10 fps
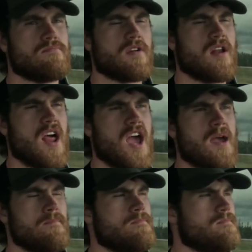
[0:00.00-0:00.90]
Pretty
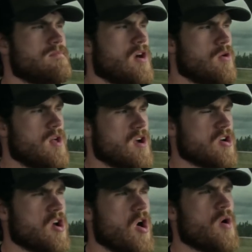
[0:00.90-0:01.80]
lame. Not a lot
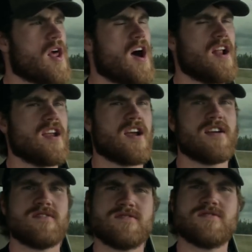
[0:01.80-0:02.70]
going on
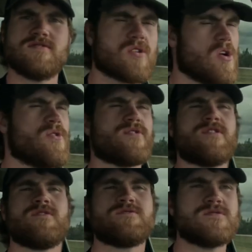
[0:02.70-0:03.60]
here.
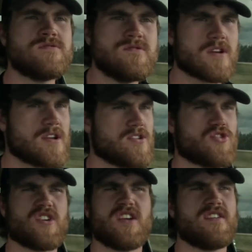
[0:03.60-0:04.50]
Cruising, looking at
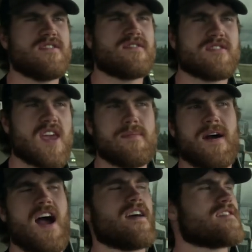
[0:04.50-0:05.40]
trees, keep
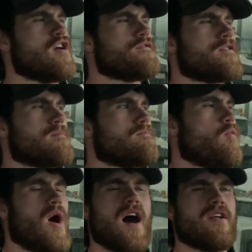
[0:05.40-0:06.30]
my eyes out for
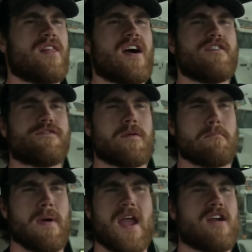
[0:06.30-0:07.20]
wildlife, for
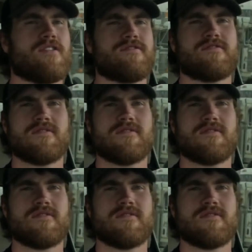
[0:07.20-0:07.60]
bears,